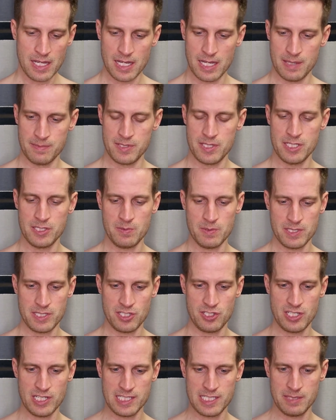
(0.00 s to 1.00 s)
So this one's
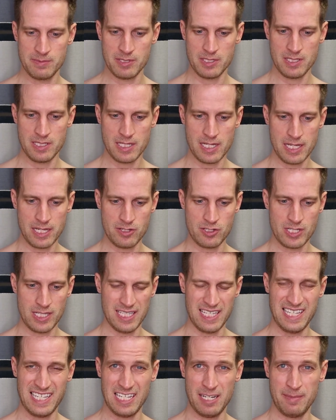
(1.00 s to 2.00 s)
adjustable. I
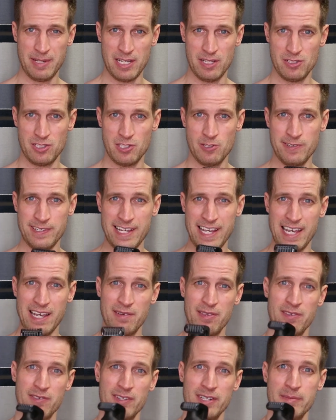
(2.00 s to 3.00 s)
usually like it about
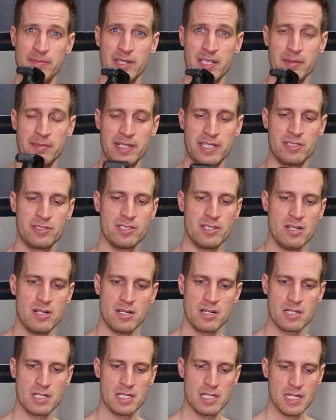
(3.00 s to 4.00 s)
2.5 to 3 millimeters
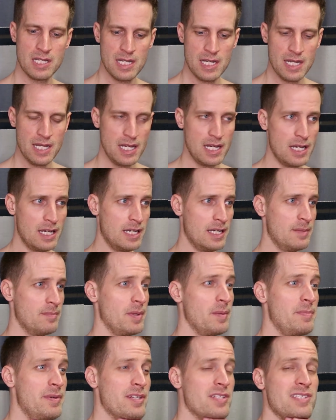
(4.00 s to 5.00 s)
long.
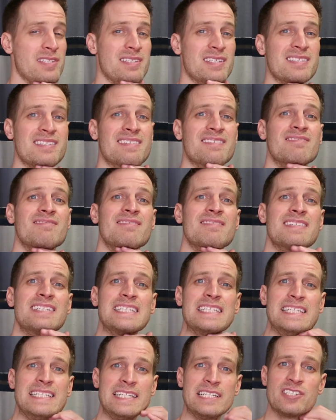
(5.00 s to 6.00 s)
My beard doesn't
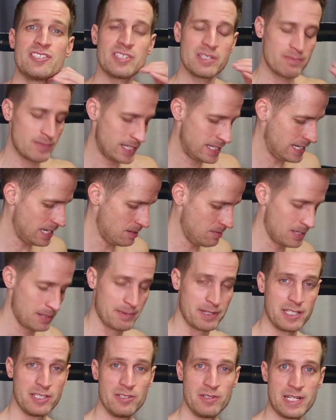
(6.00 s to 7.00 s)
really need a trim right now, but
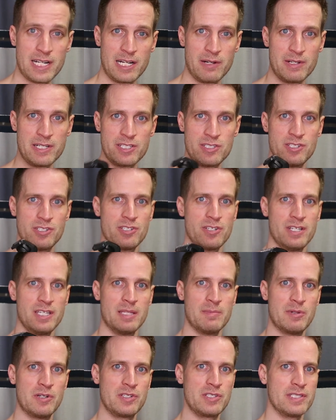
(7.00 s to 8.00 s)
I'm gonna do it anyway just to show you
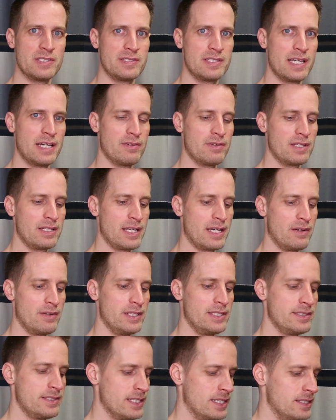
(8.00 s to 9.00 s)
the motions, how
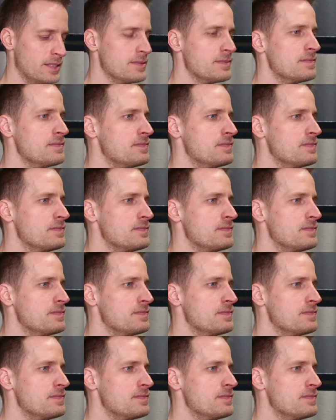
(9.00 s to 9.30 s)
it's done.